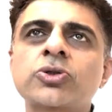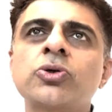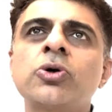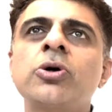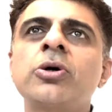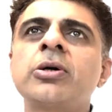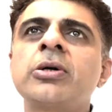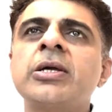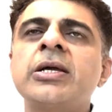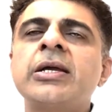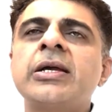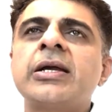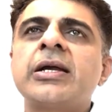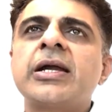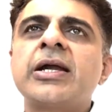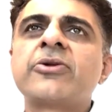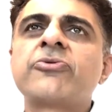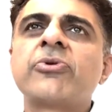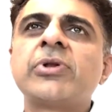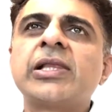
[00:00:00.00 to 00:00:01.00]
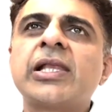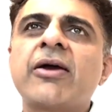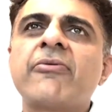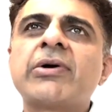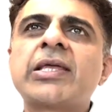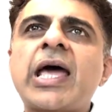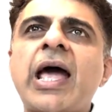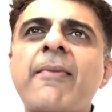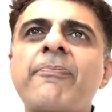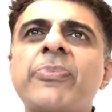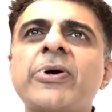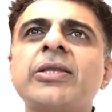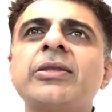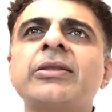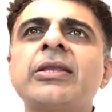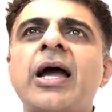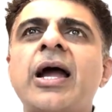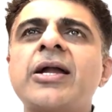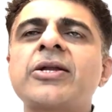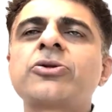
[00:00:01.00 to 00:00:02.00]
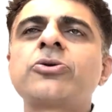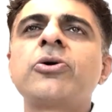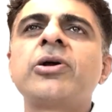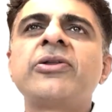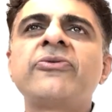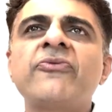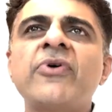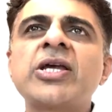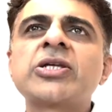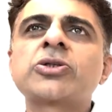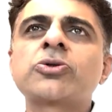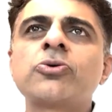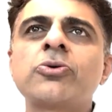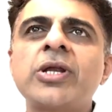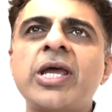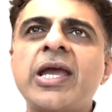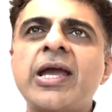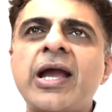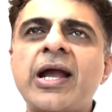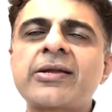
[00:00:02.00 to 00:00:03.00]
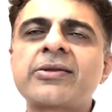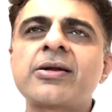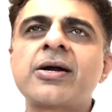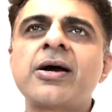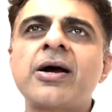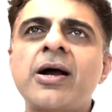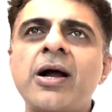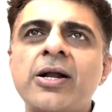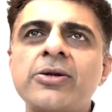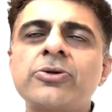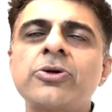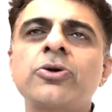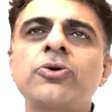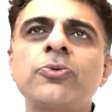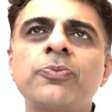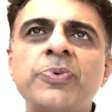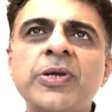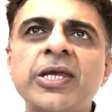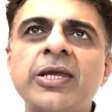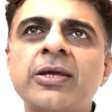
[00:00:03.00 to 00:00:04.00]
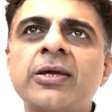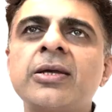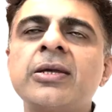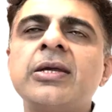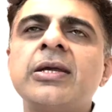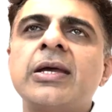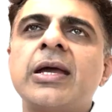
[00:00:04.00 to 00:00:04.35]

So it will never happen that you invest today at 100 rupee